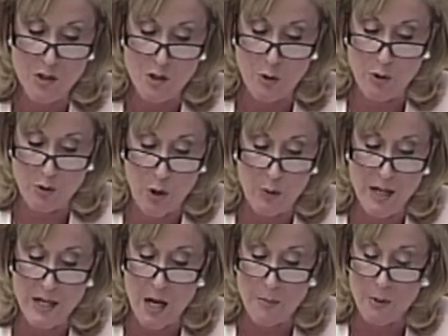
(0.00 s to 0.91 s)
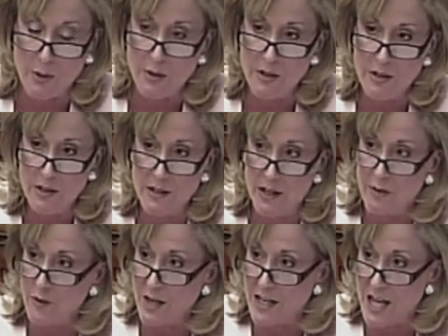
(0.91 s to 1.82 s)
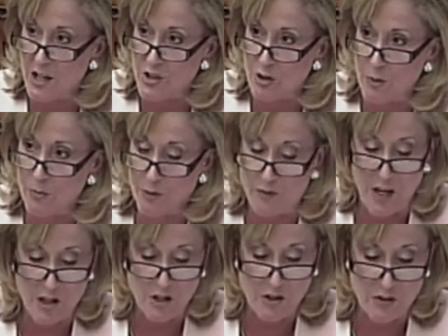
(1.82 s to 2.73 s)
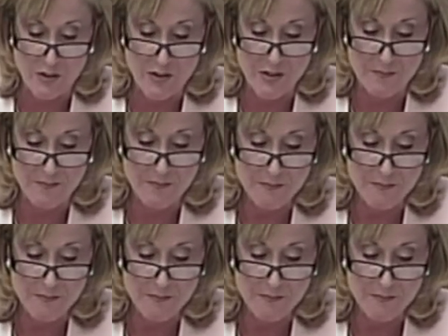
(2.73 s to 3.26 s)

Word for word: to a growing number of financial professionals.